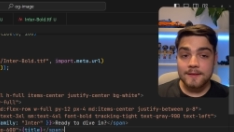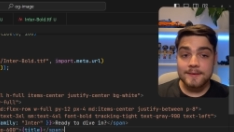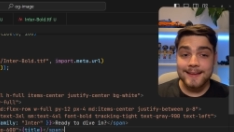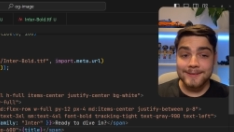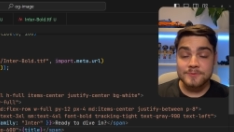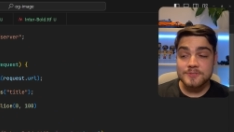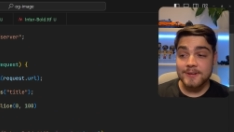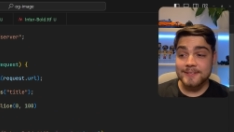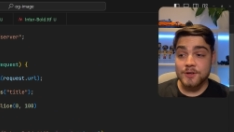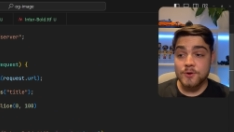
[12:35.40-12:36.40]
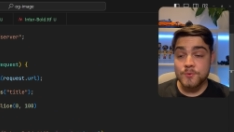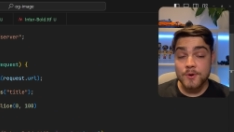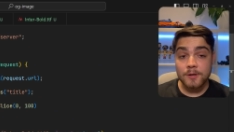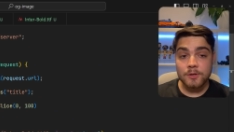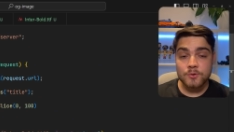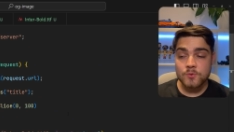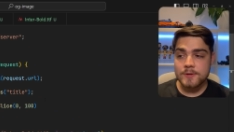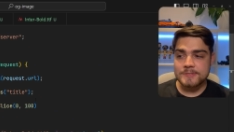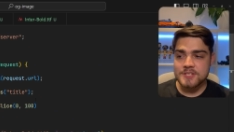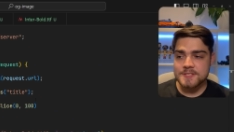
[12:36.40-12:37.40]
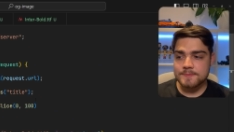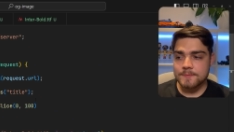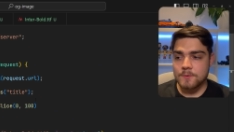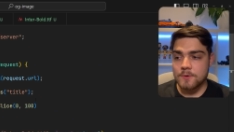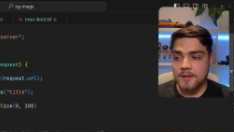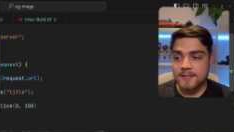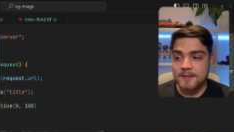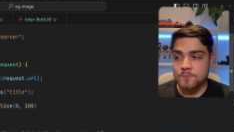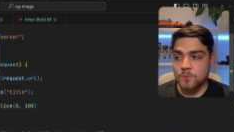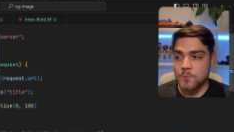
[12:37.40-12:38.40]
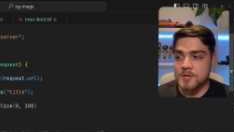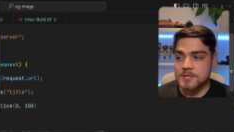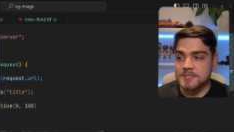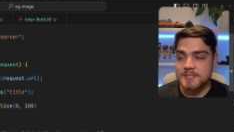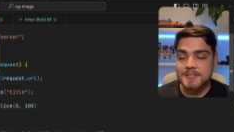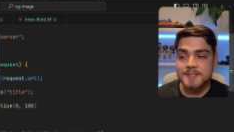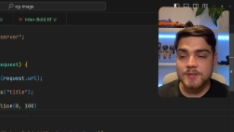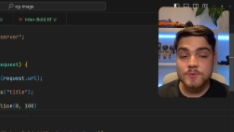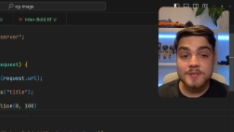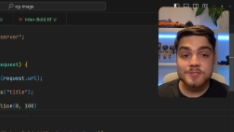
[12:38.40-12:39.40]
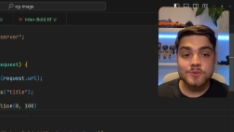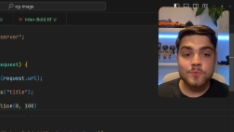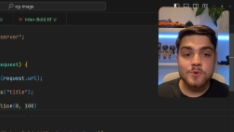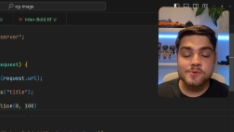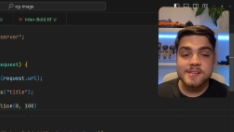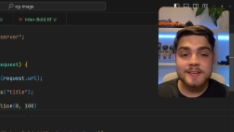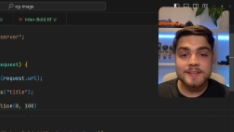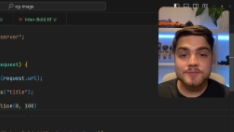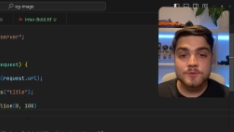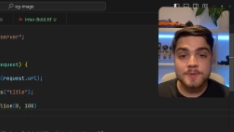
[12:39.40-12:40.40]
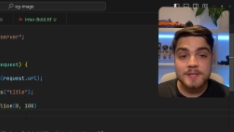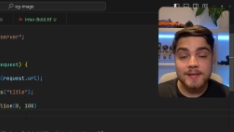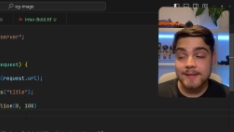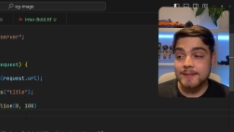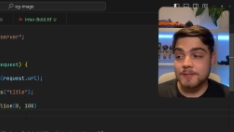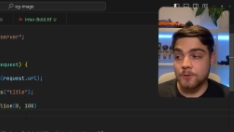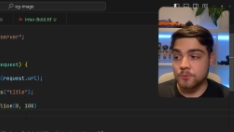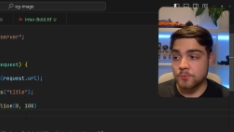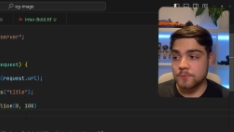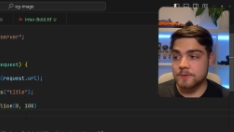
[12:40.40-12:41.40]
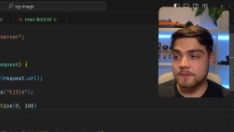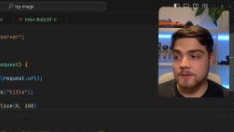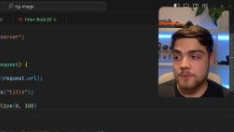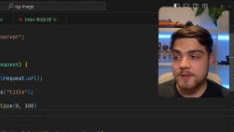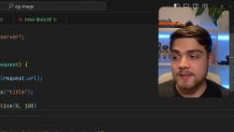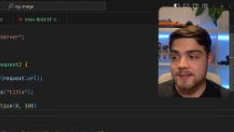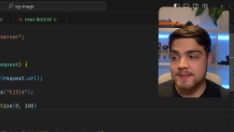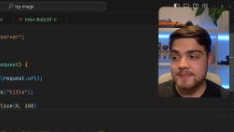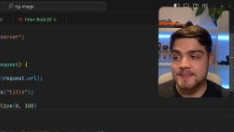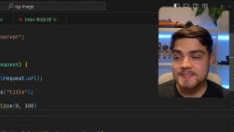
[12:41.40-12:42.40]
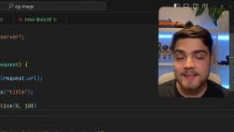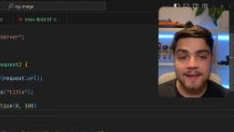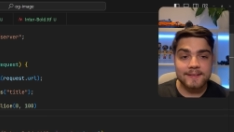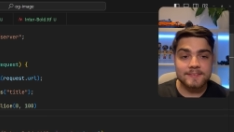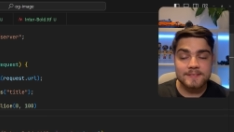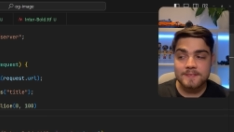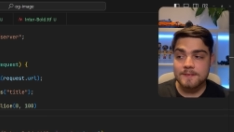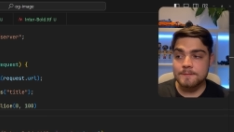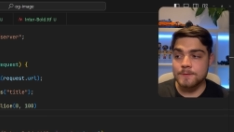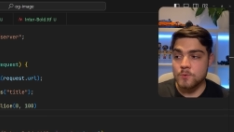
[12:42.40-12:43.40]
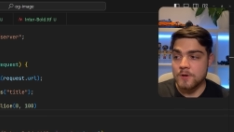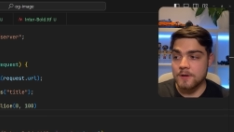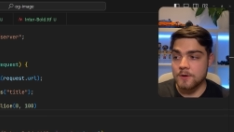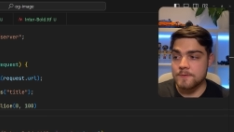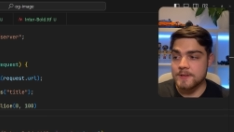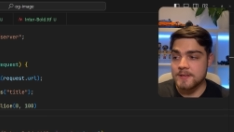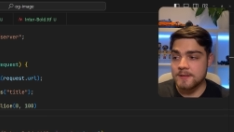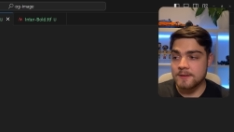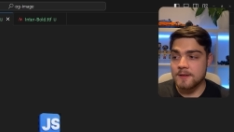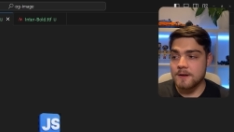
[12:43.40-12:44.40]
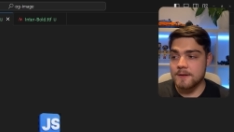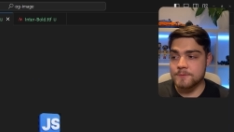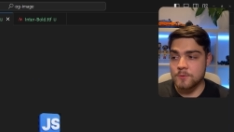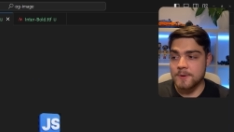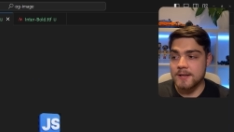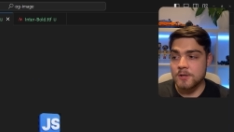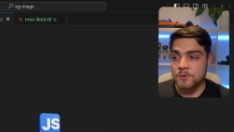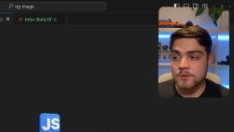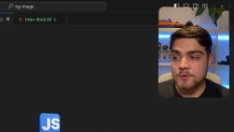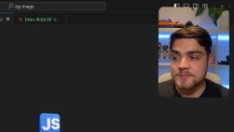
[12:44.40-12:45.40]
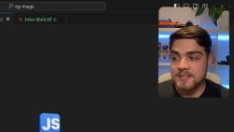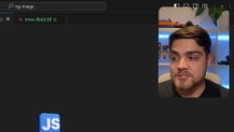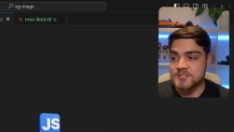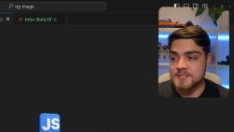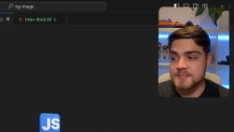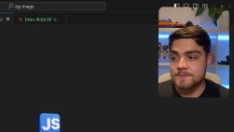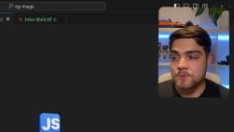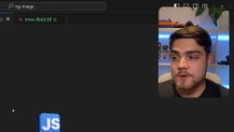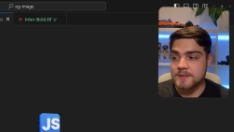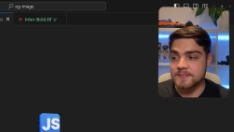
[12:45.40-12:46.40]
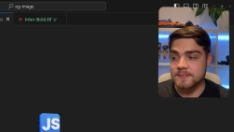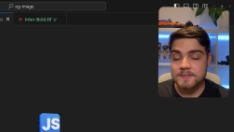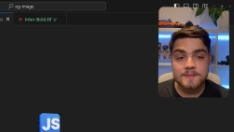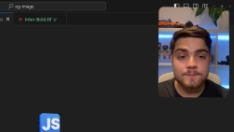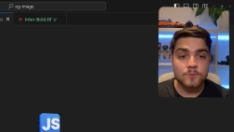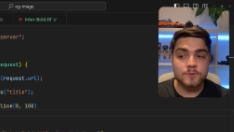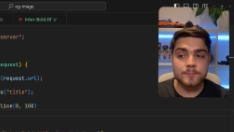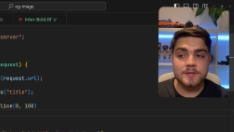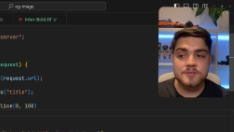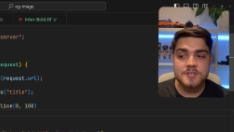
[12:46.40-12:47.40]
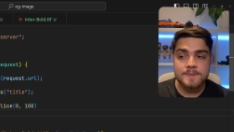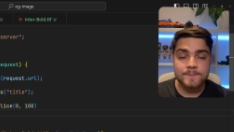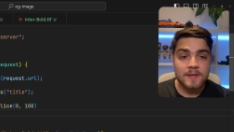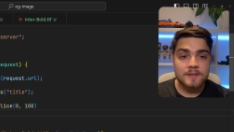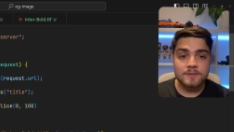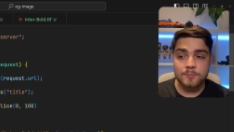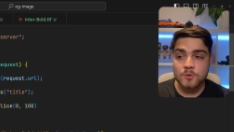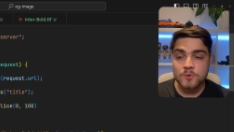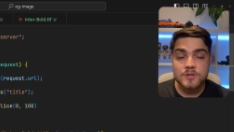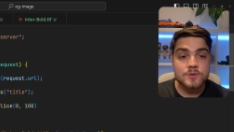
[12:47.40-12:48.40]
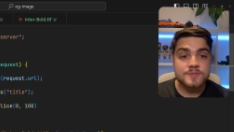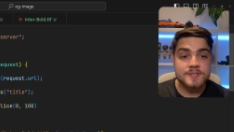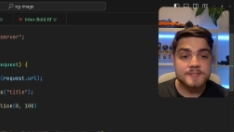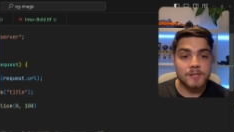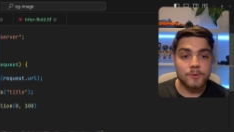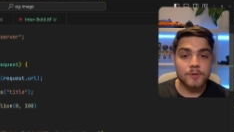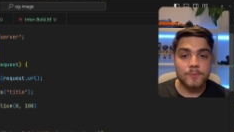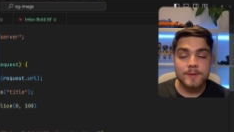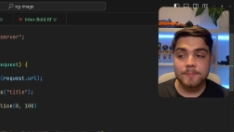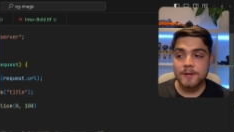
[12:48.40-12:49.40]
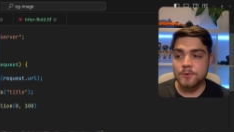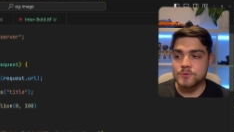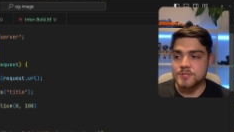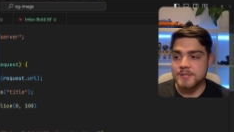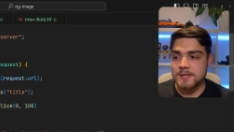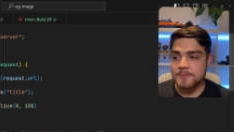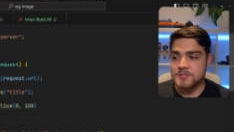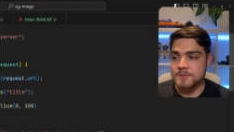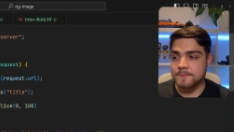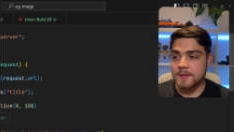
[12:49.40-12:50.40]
Now, to add our own local images, Again, what we're going to need to note is you will need it to be a local. So again, in this assets folder over here, I've got my logo-64x64.png. So I'm gonna to wanna to use this logo in my OG image.